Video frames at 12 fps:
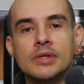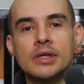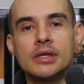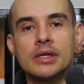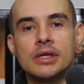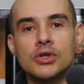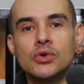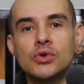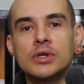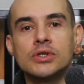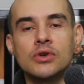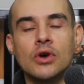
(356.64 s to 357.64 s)

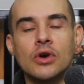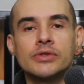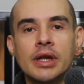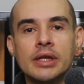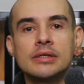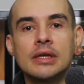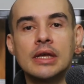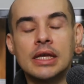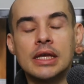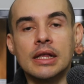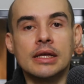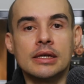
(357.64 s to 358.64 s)
insurance contracts,
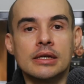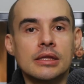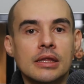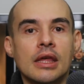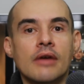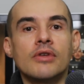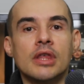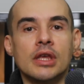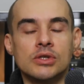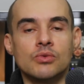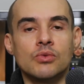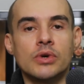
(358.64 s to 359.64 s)
like
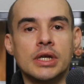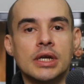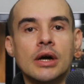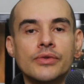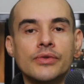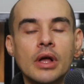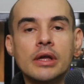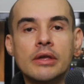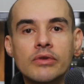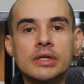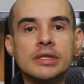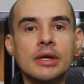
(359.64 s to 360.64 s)
everything is working out. I'll give
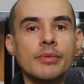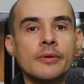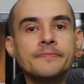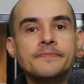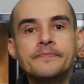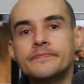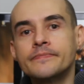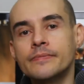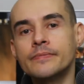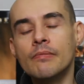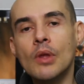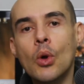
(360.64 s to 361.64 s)
an example.
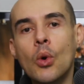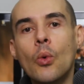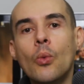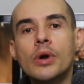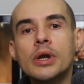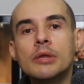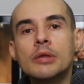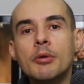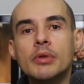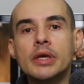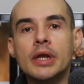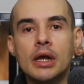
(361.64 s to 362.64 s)
One of the
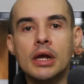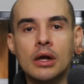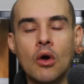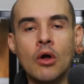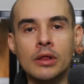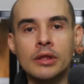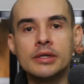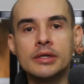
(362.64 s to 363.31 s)
people that I called,